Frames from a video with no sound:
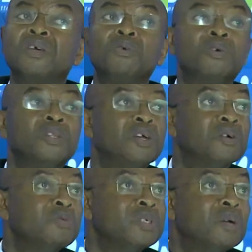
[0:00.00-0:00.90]
or the
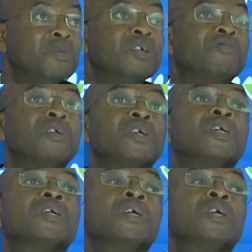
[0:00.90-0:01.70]
house I'm living in,